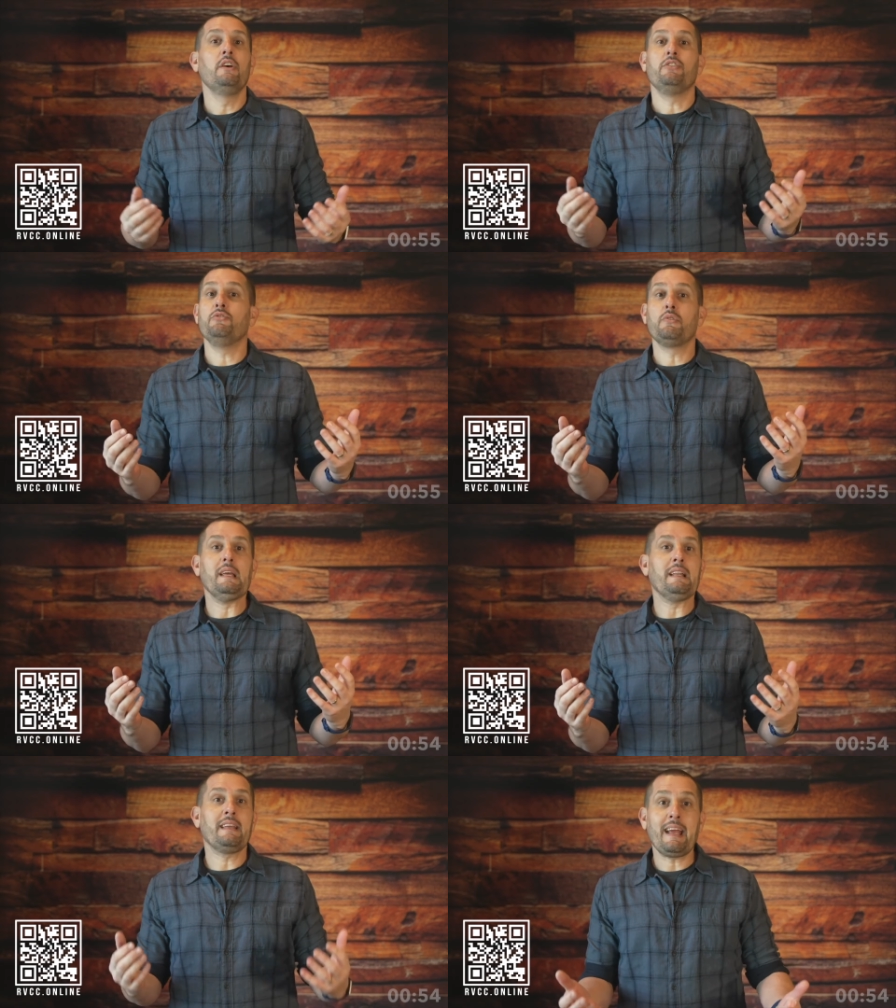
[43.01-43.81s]
You
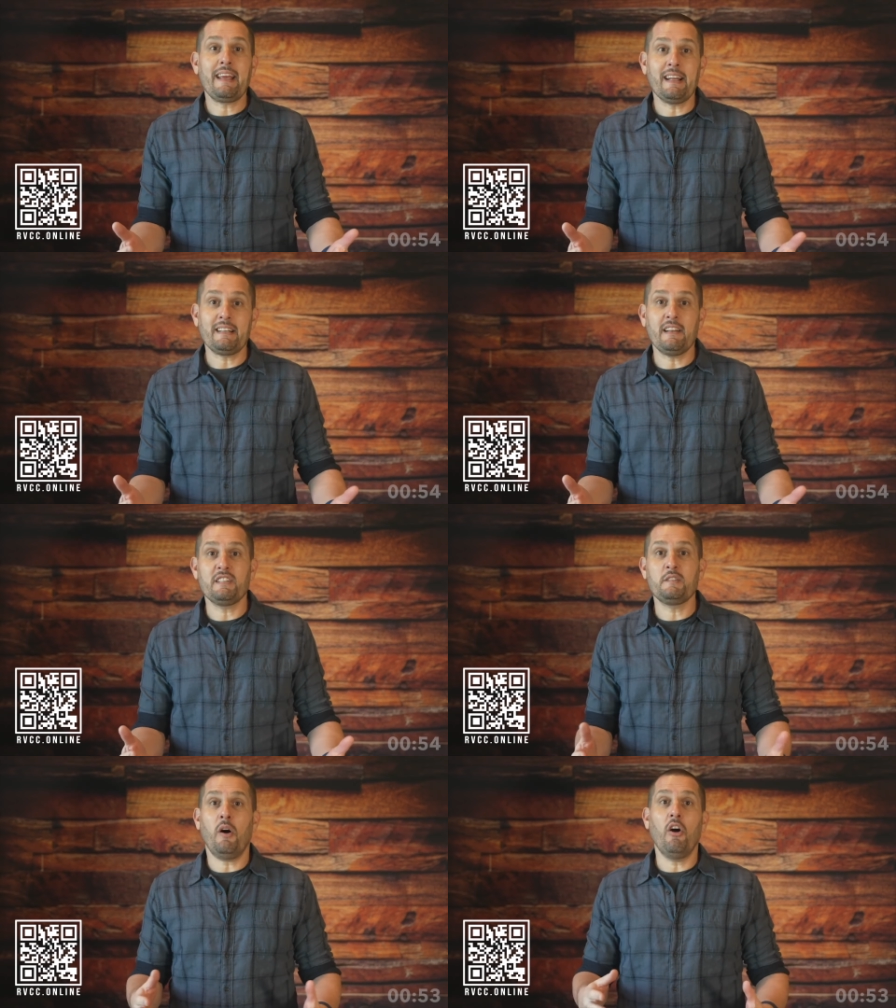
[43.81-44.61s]
can get connected in a
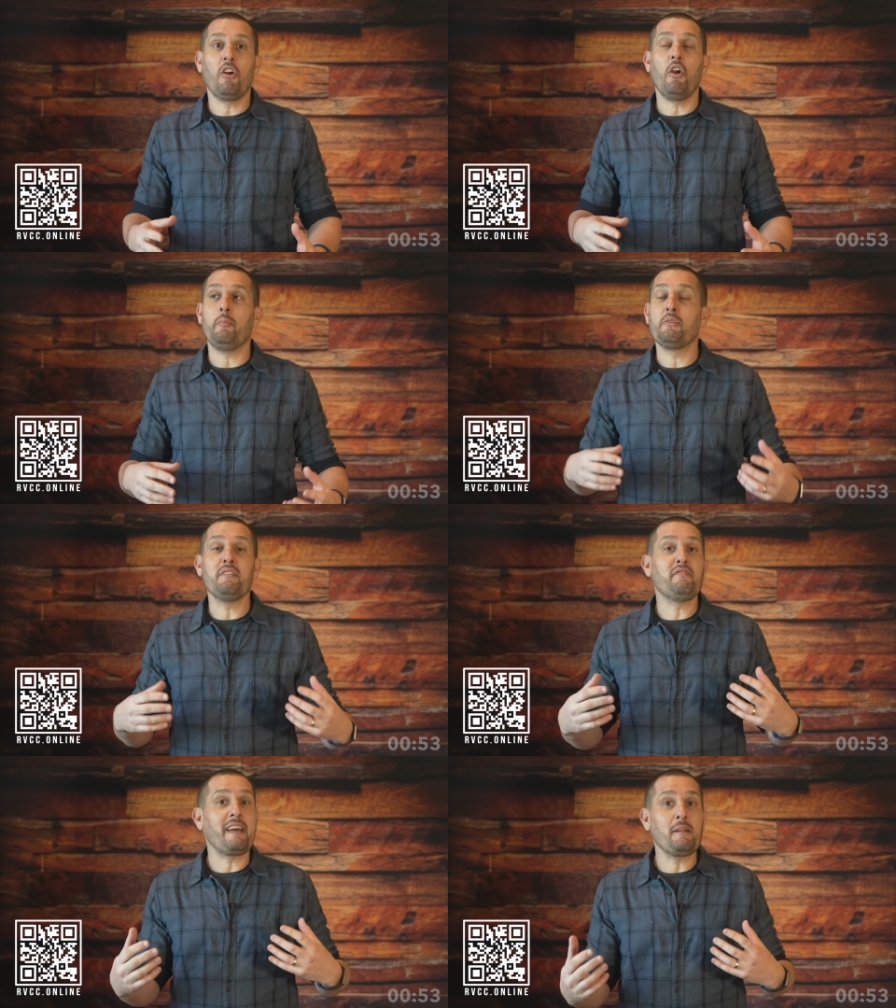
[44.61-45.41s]
small group. You can
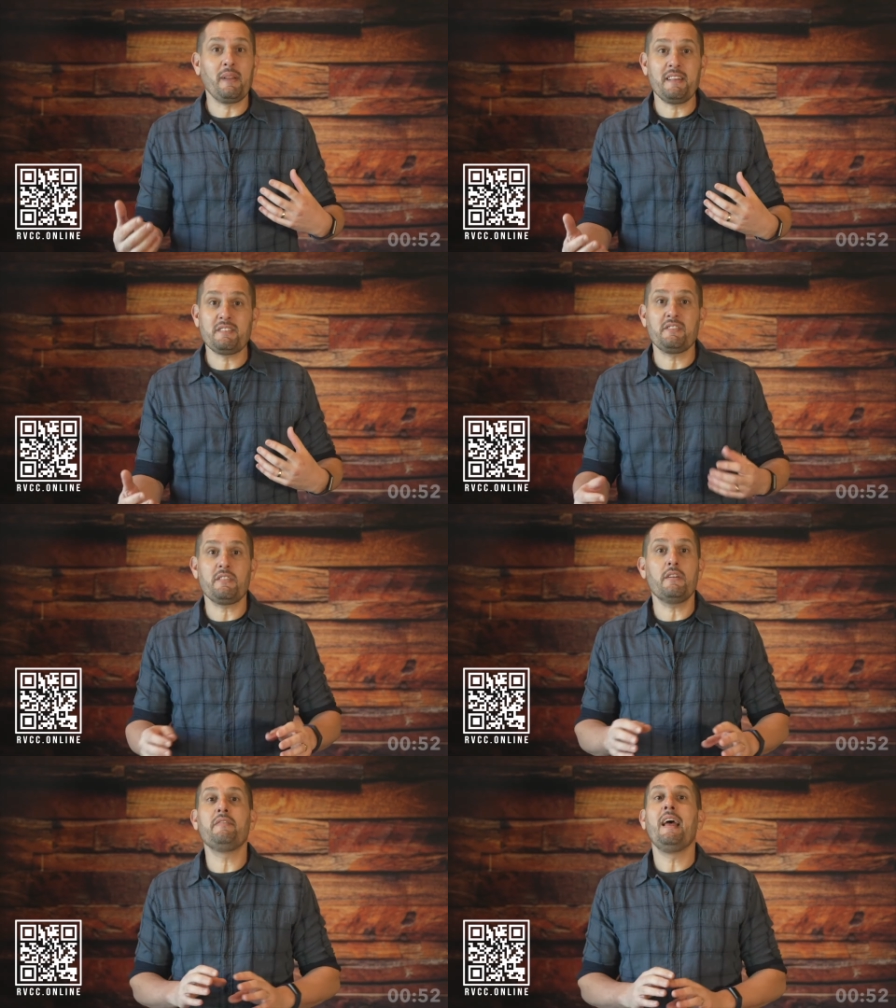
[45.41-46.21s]
find a place to
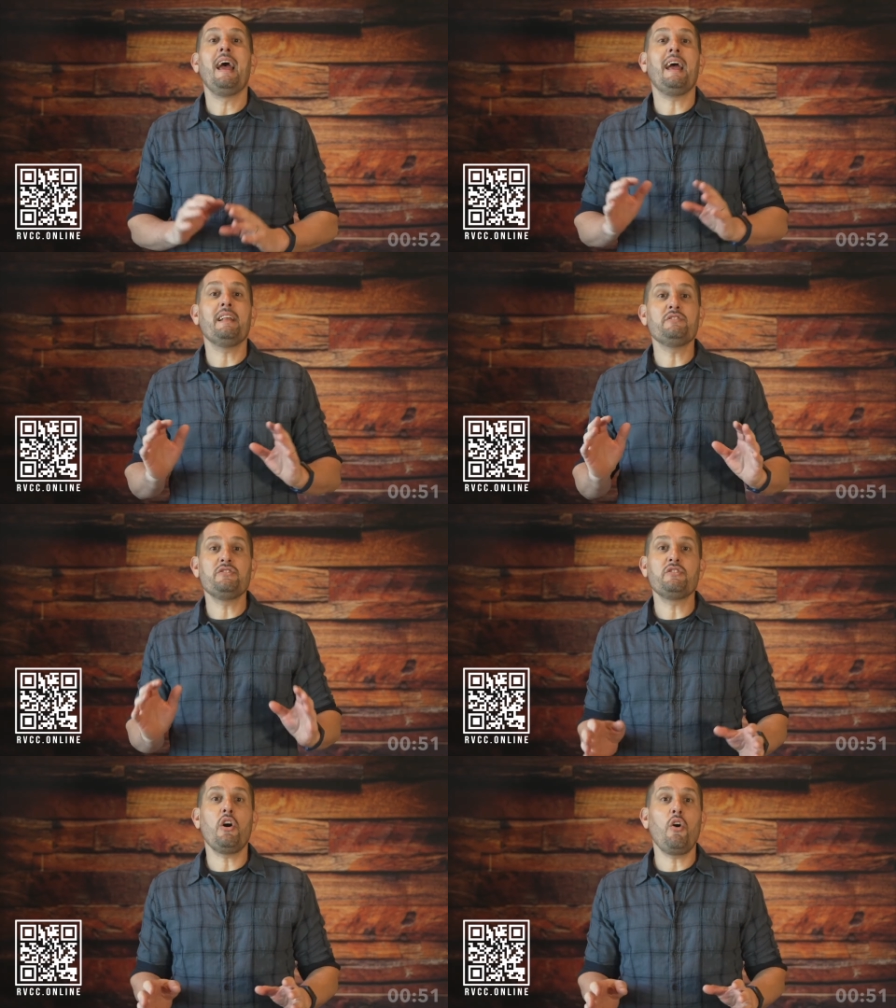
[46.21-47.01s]
serve, and
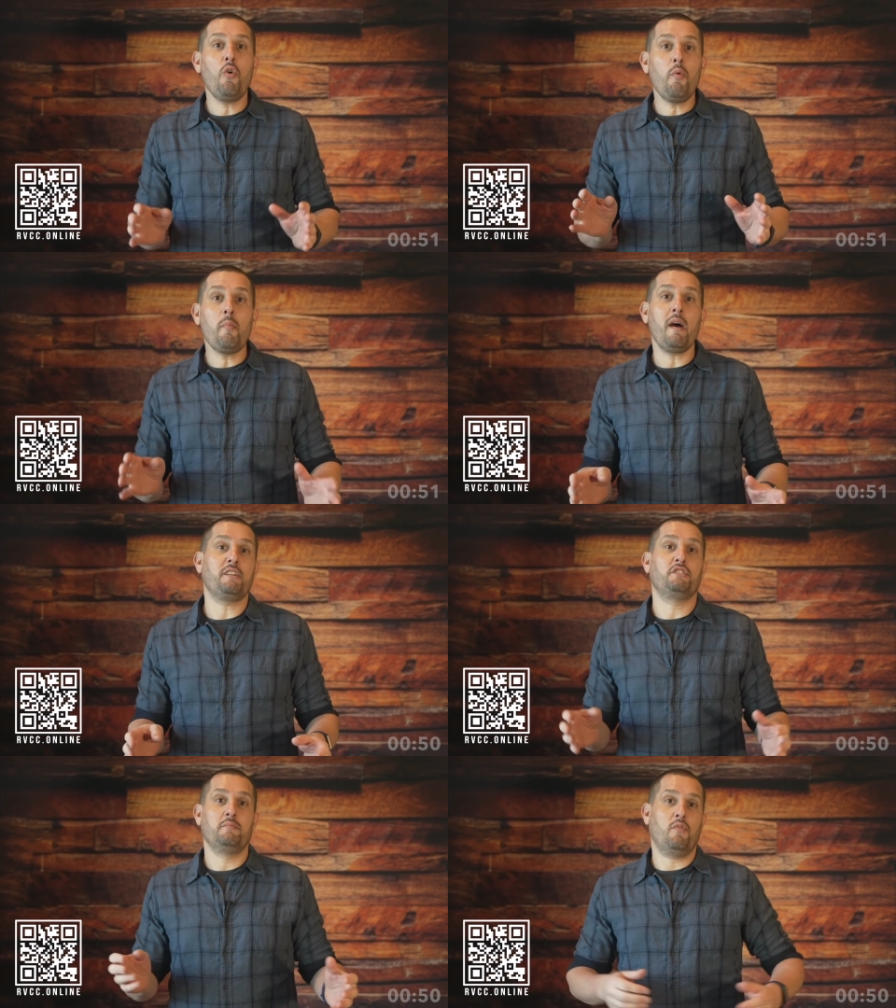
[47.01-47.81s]
so
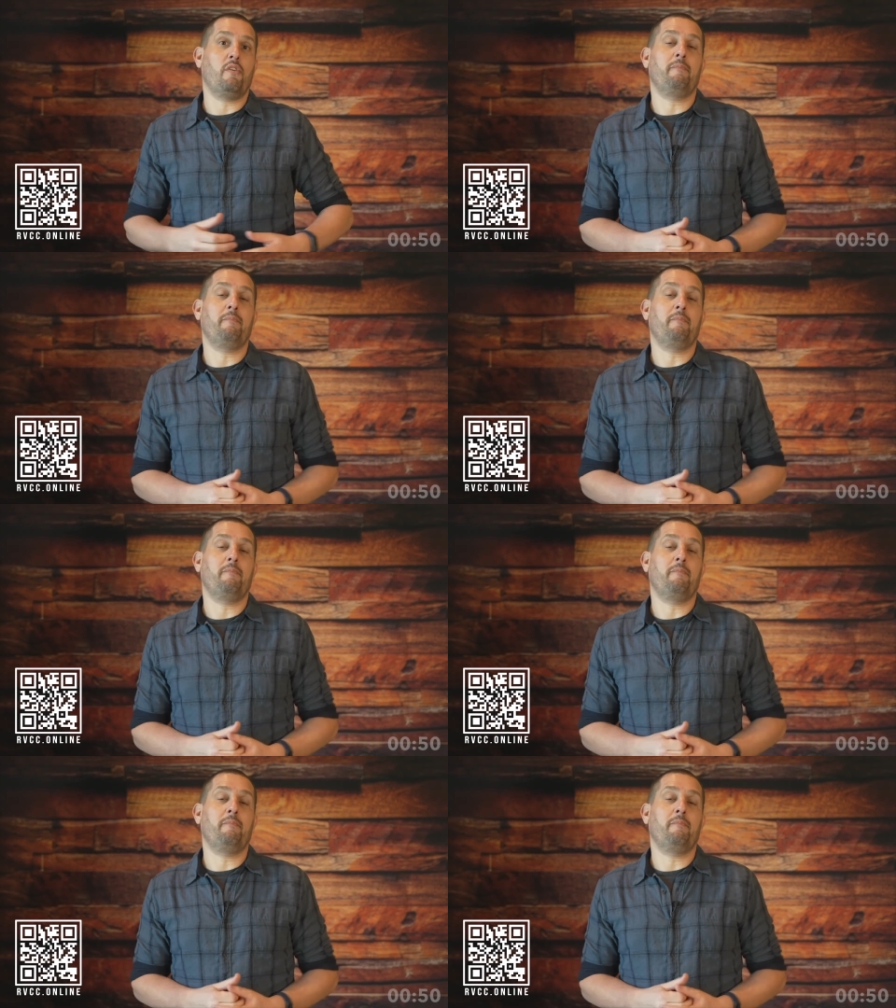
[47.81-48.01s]
much more.